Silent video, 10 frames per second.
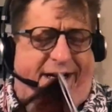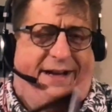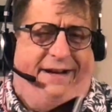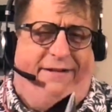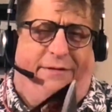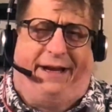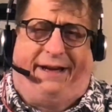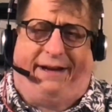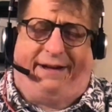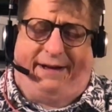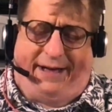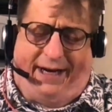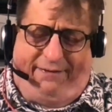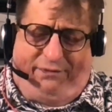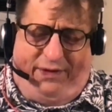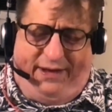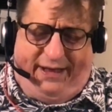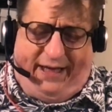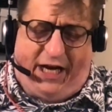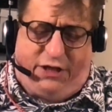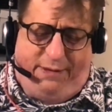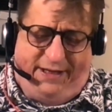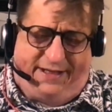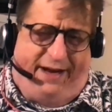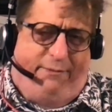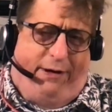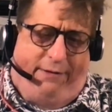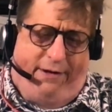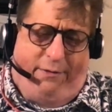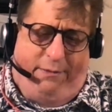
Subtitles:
it didn't really kind of catch me the same way Red Room